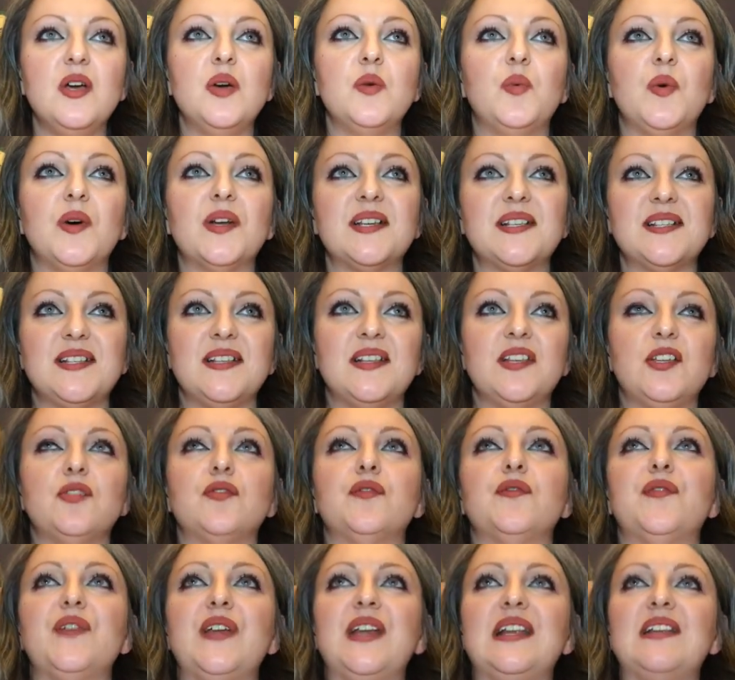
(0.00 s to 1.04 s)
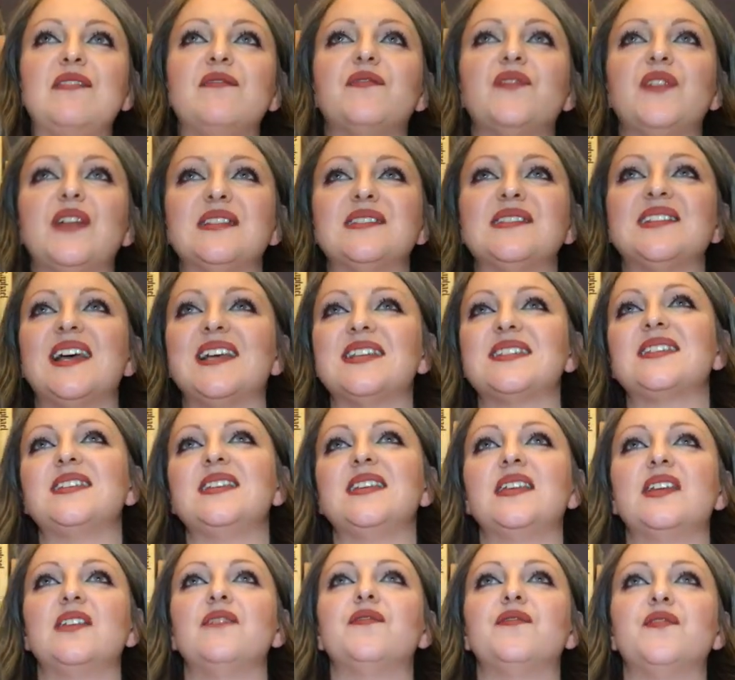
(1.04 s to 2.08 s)
What is it that you're feeling
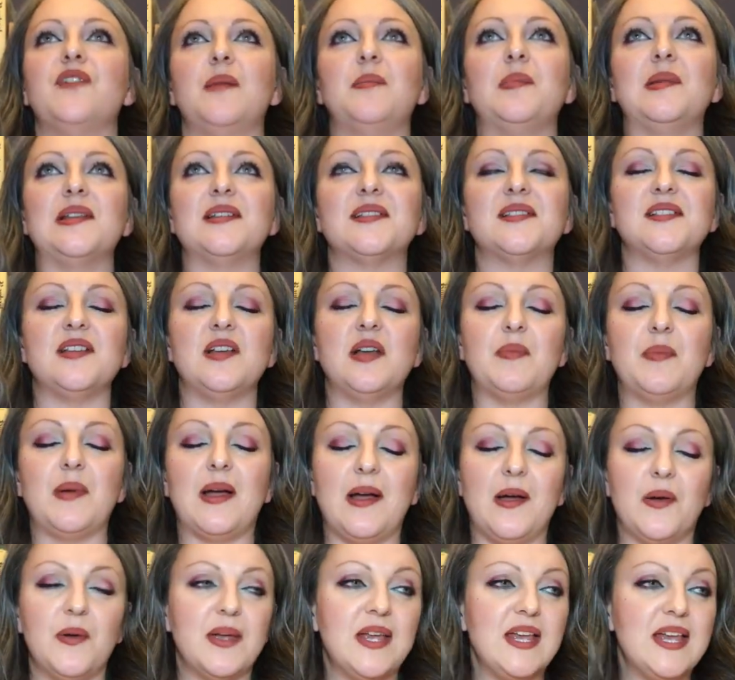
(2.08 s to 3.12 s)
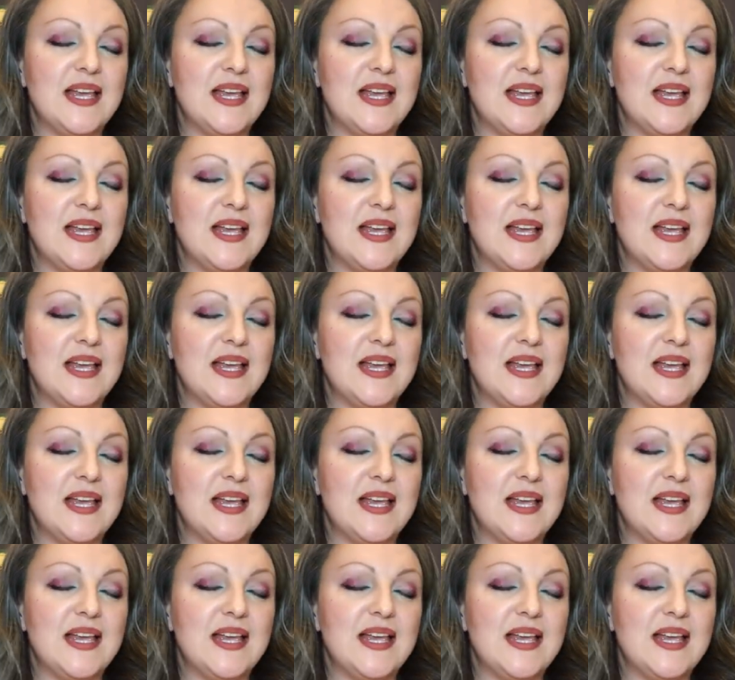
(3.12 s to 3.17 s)
fantastic and fabulous about?